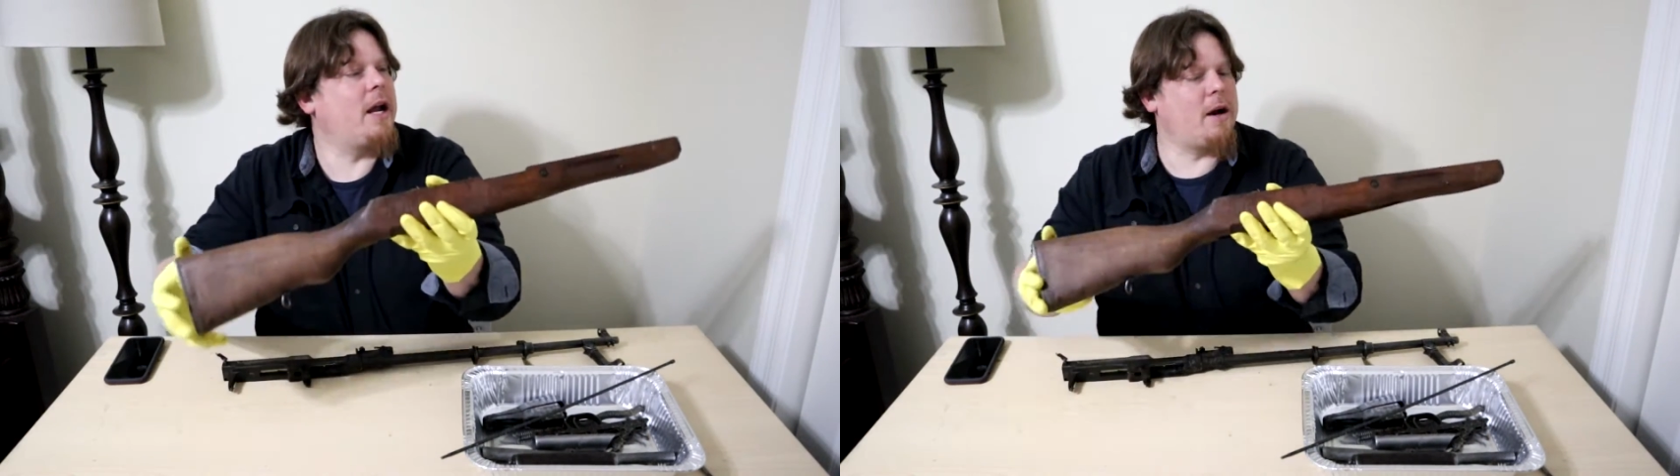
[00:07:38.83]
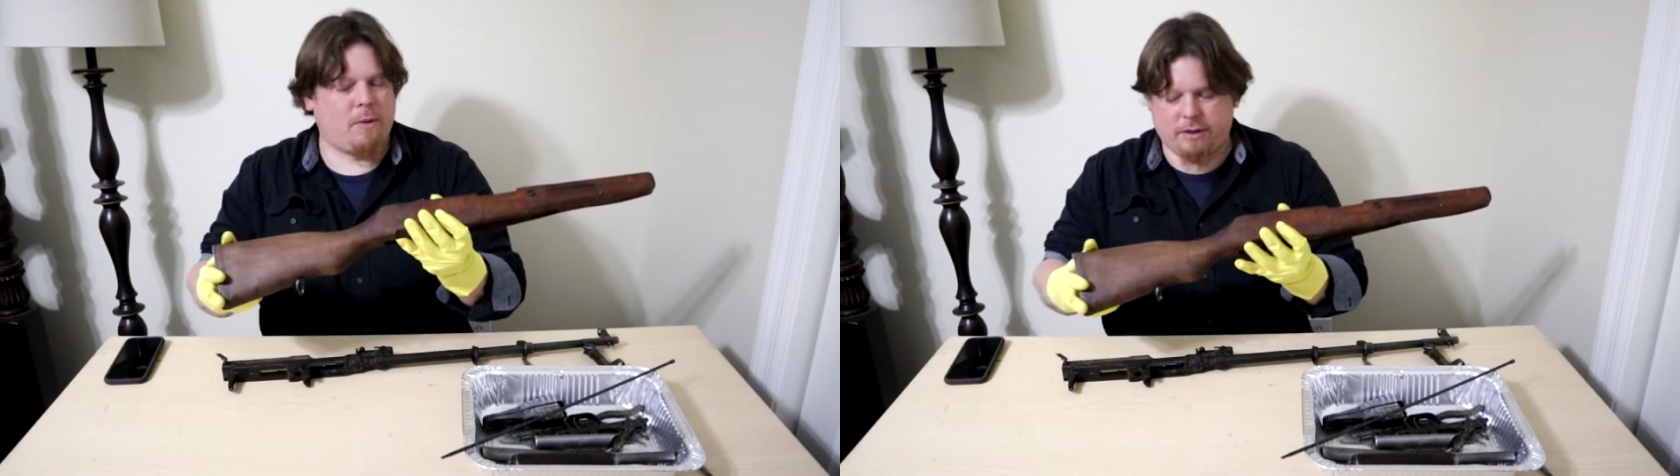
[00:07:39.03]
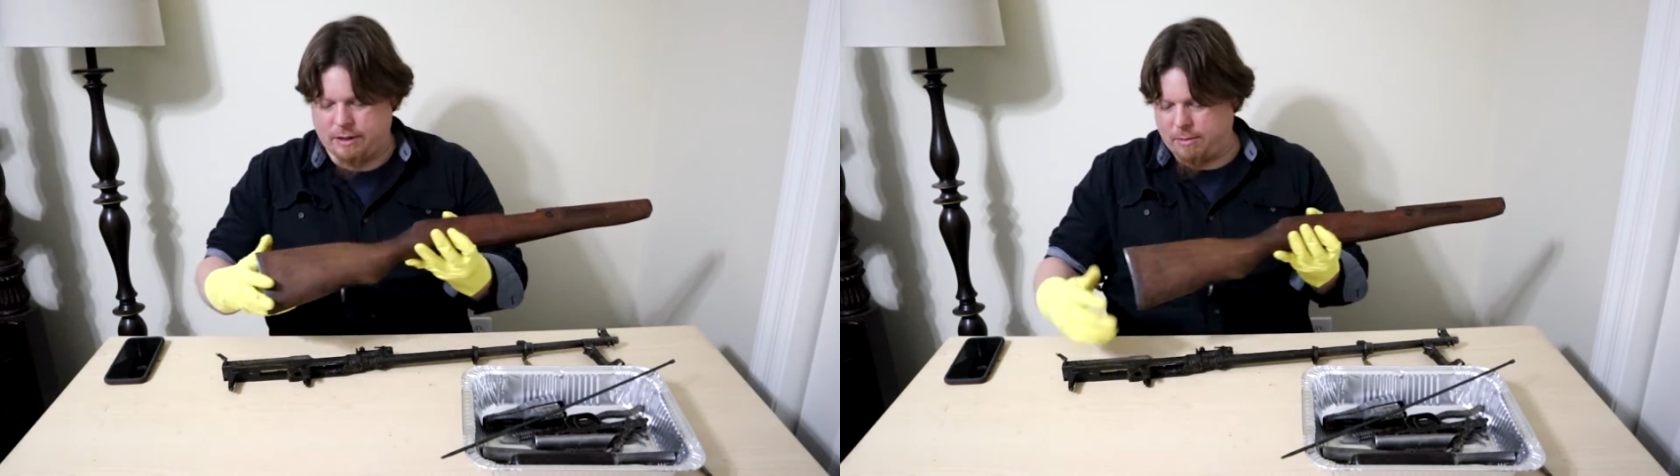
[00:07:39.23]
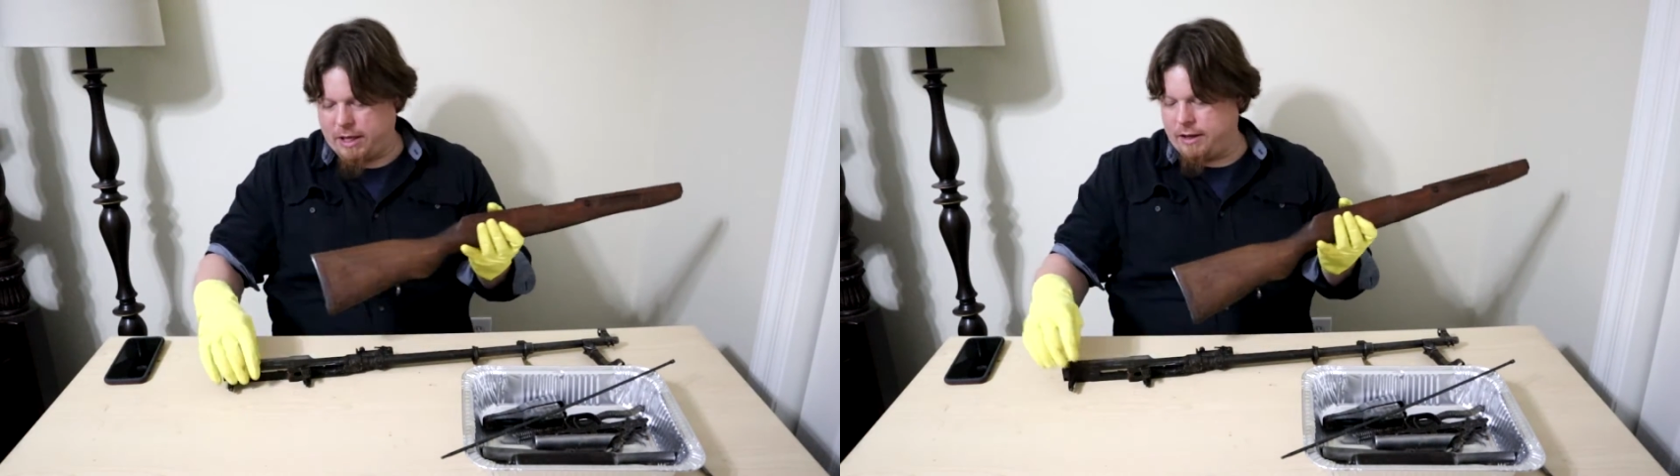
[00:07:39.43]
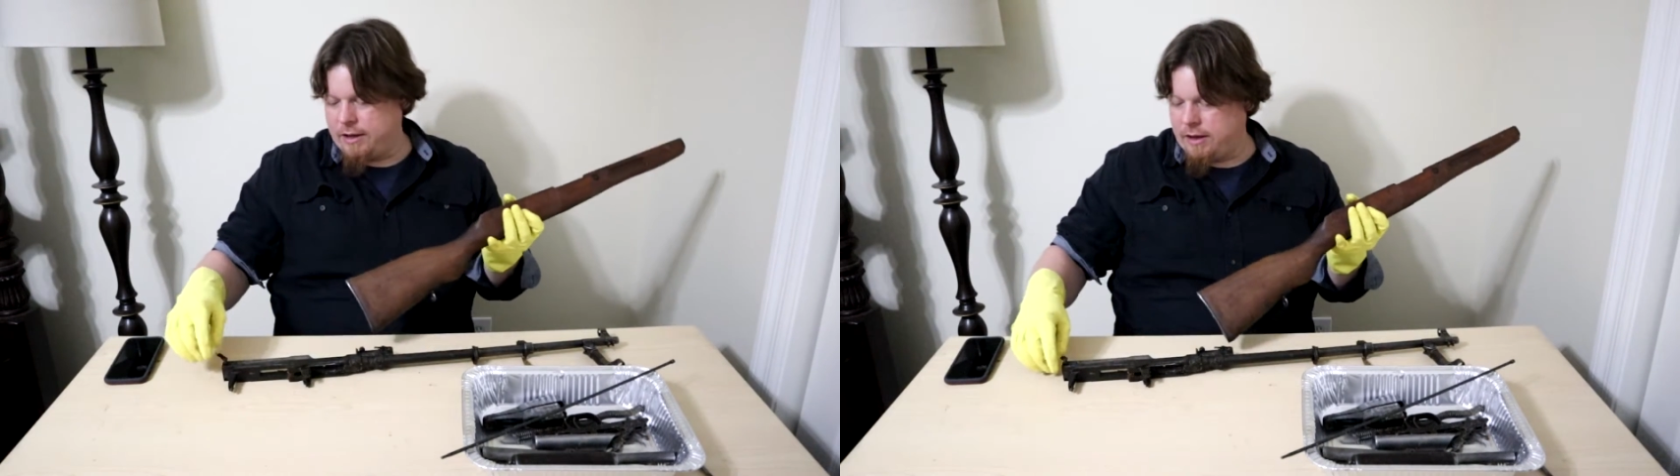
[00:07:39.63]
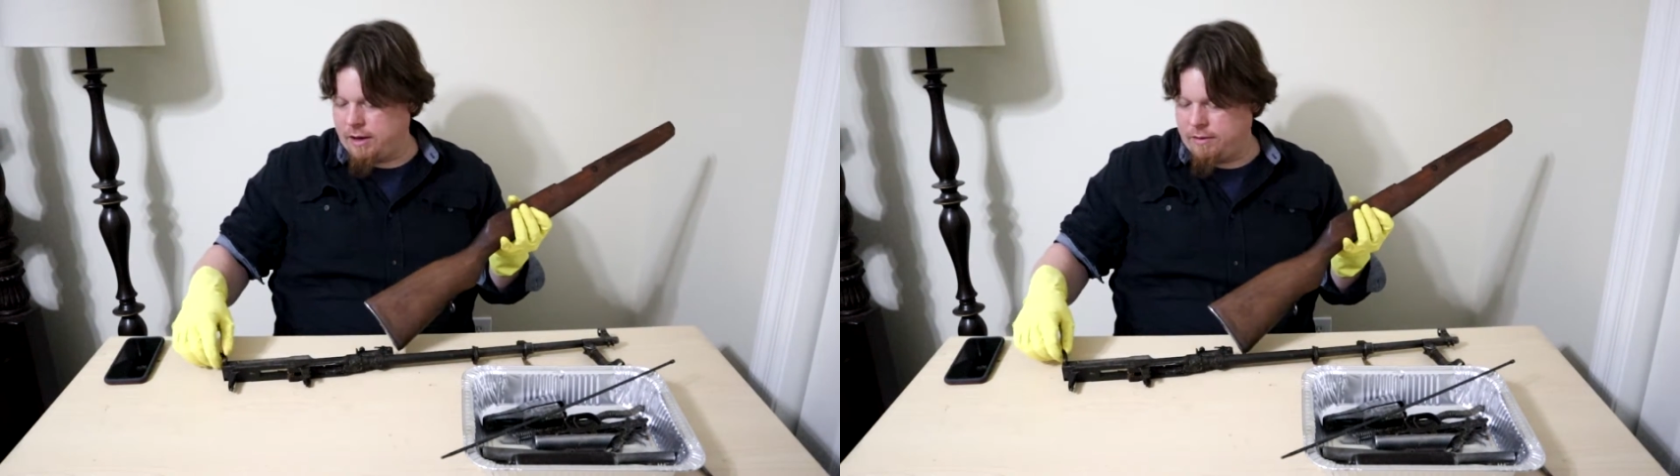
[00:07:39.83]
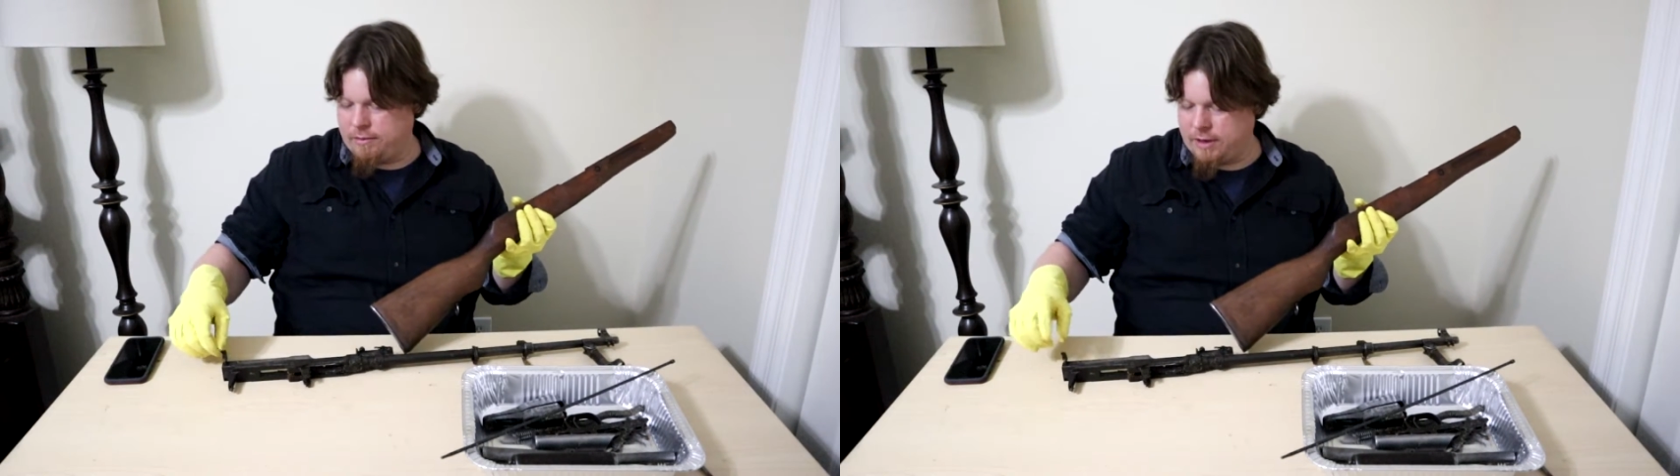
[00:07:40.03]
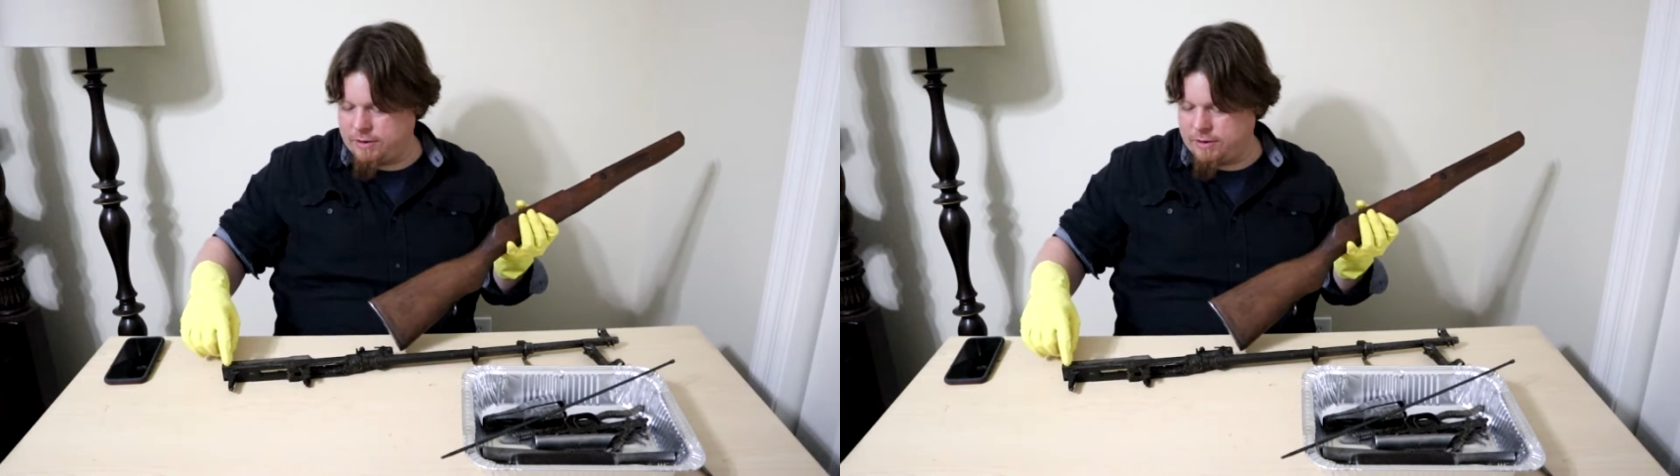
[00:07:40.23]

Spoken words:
there where somebody, you know,